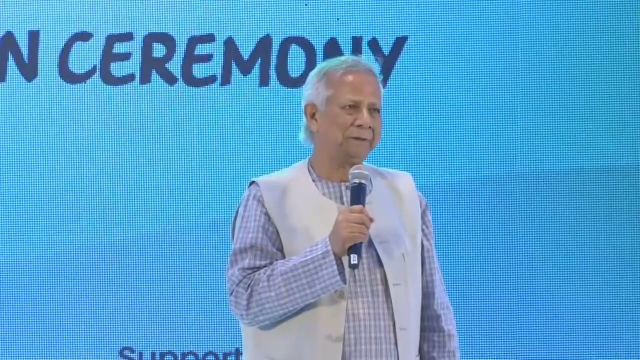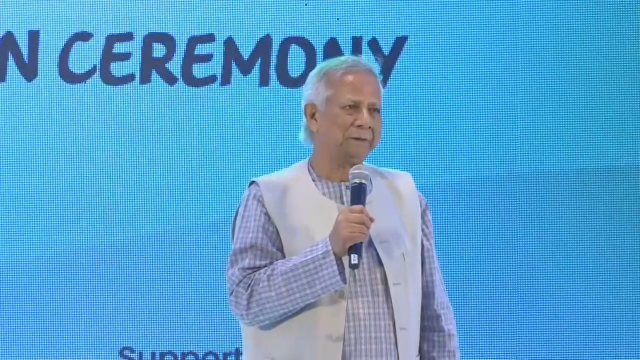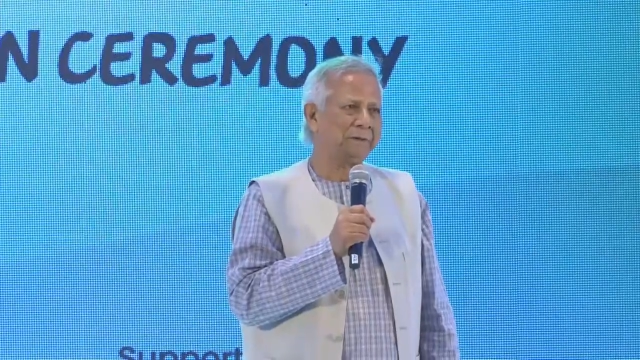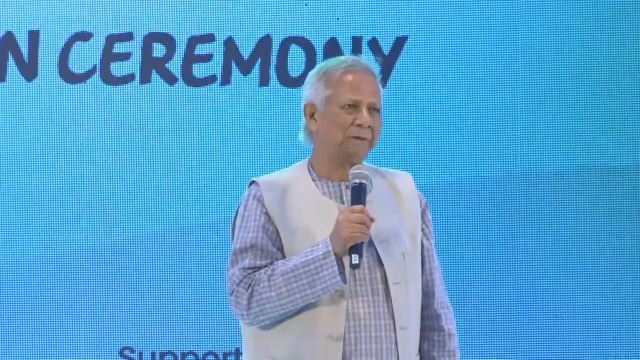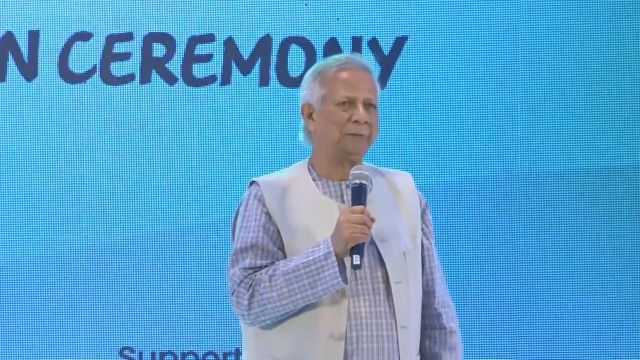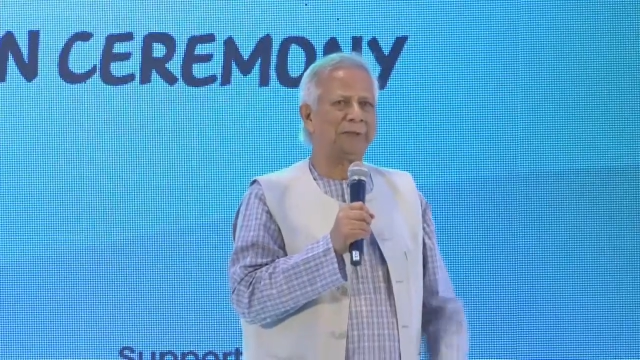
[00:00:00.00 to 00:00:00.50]

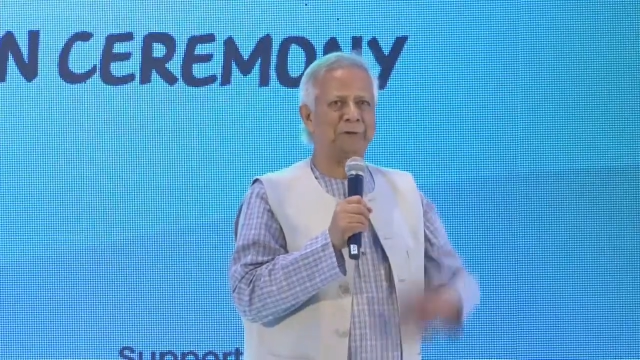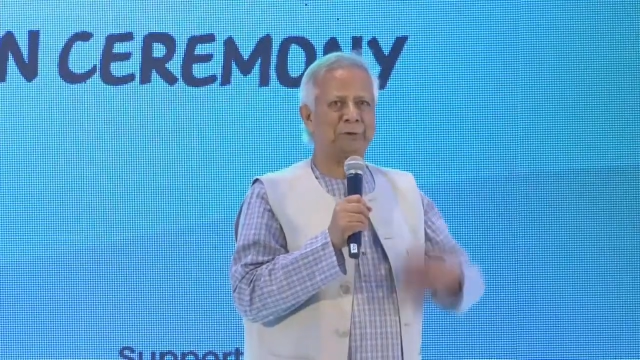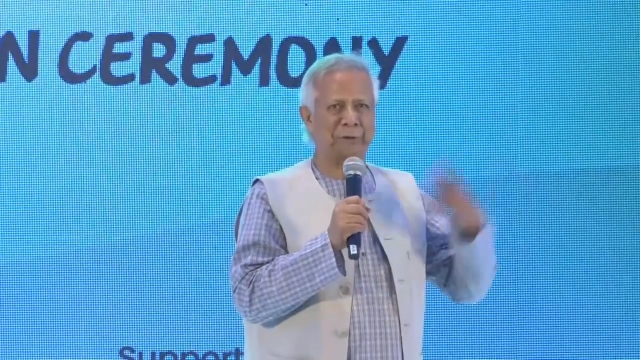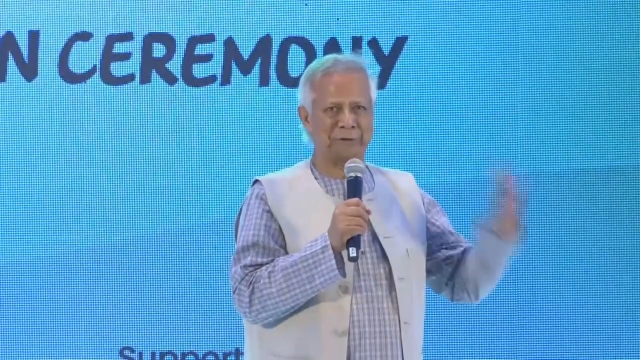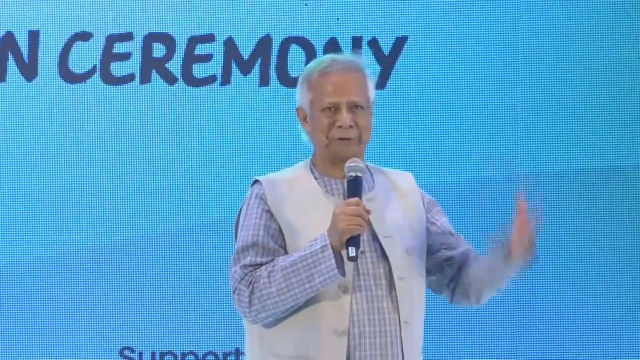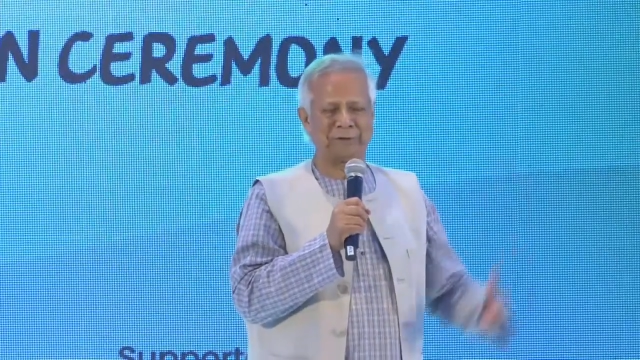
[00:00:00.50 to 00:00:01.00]
we
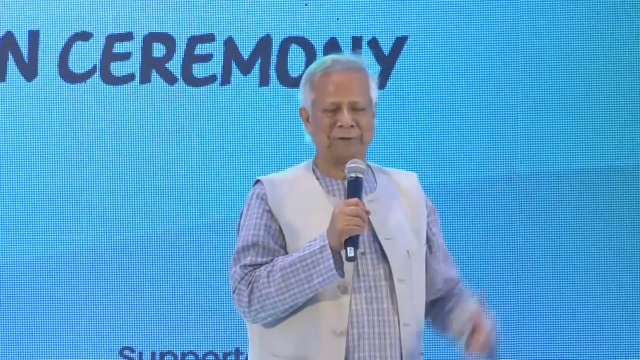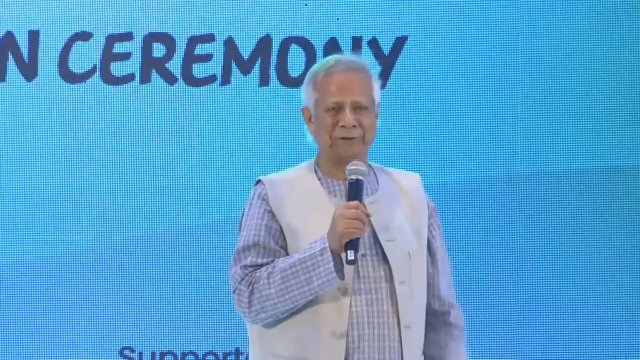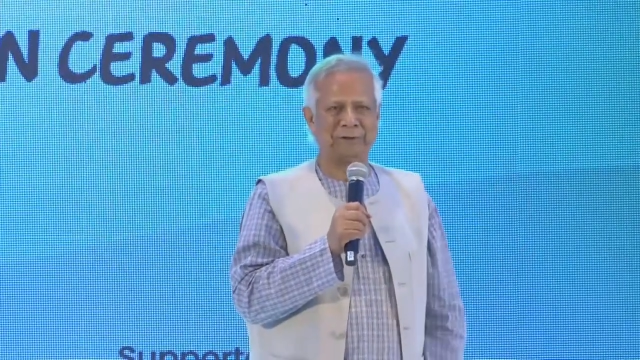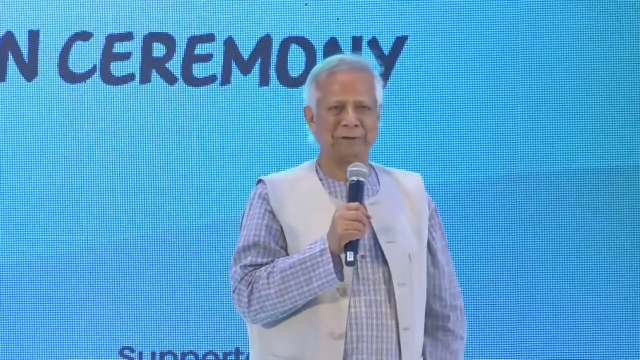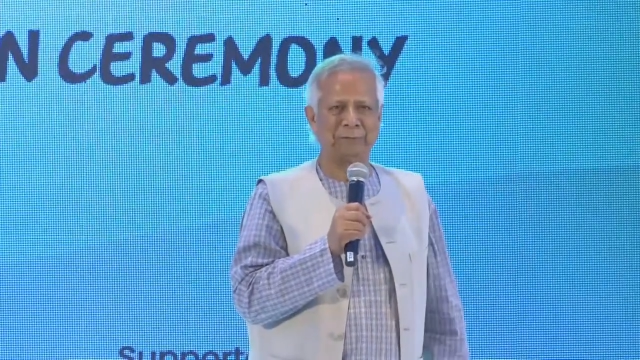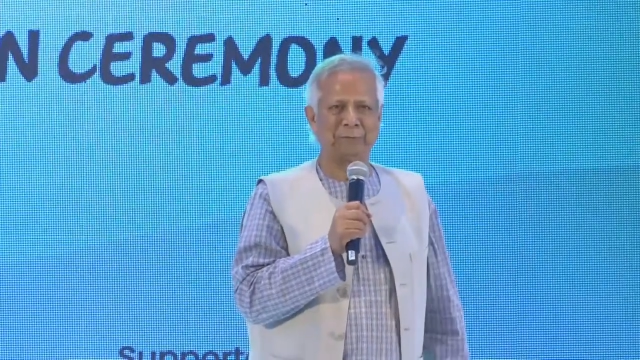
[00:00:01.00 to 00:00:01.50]
rejoiced.
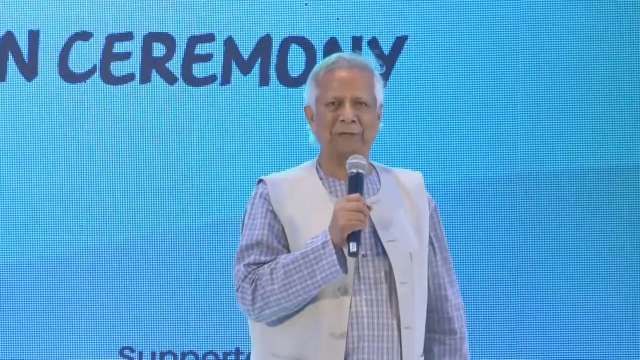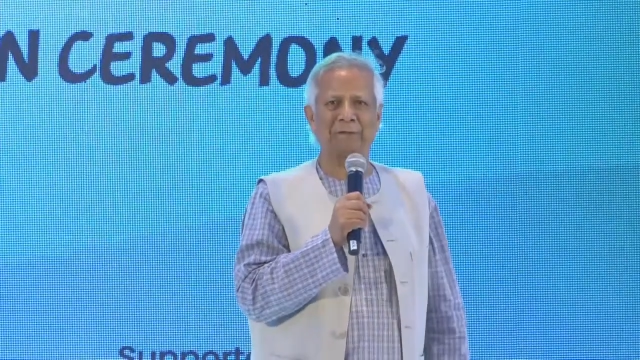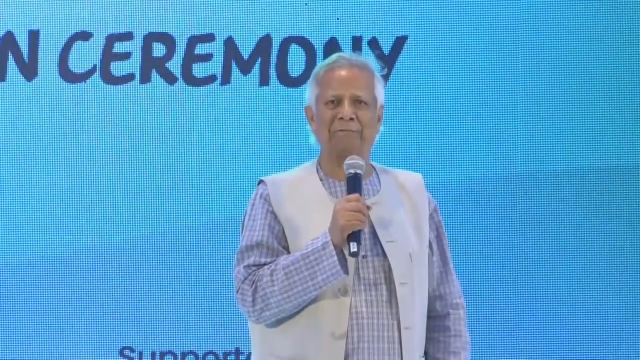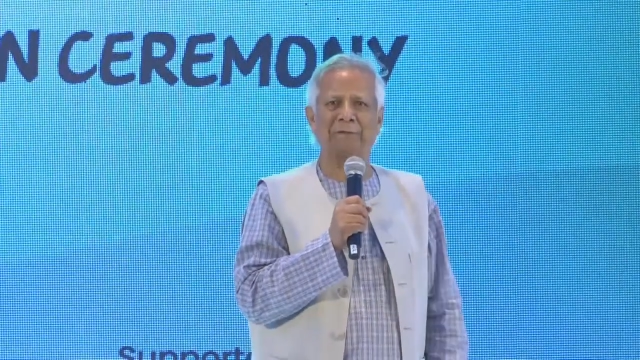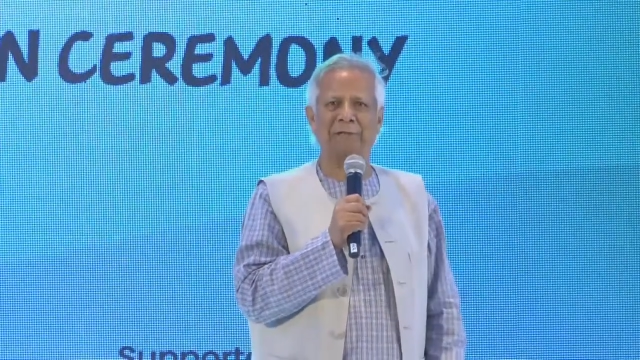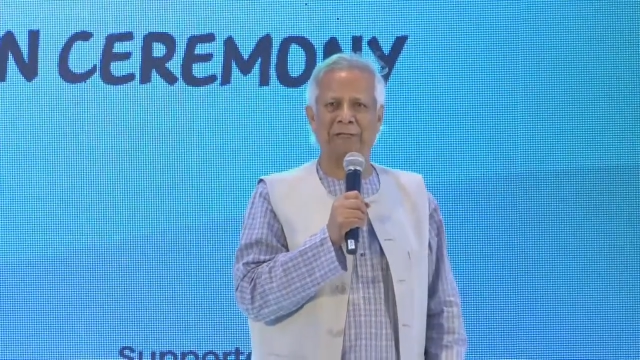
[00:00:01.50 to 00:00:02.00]
We are
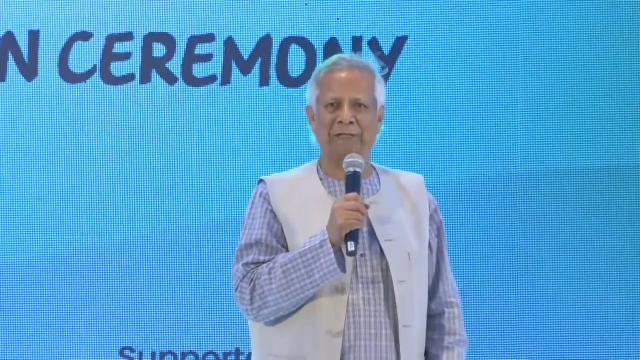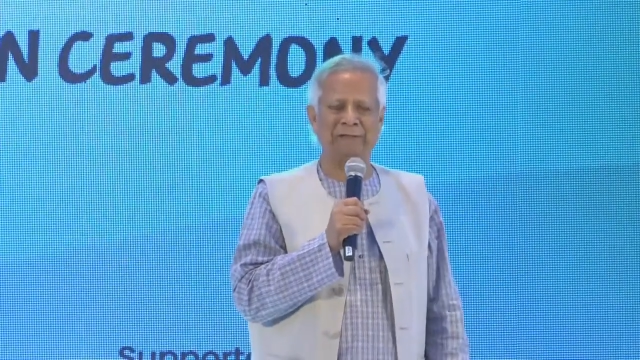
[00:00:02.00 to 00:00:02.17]
free.